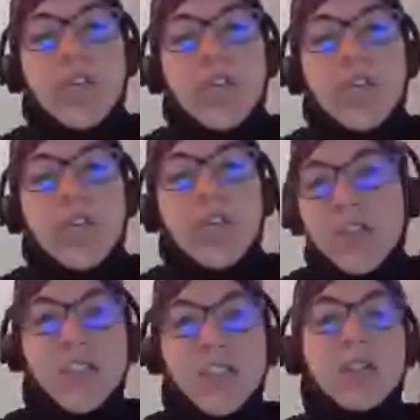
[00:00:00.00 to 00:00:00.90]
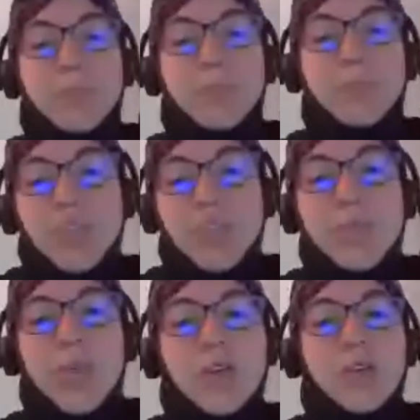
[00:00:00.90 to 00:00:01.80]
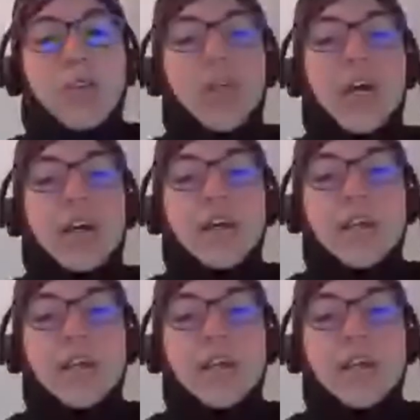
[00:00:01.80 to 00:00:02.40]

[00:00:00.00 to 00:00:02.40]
as a strategy and patterns because they are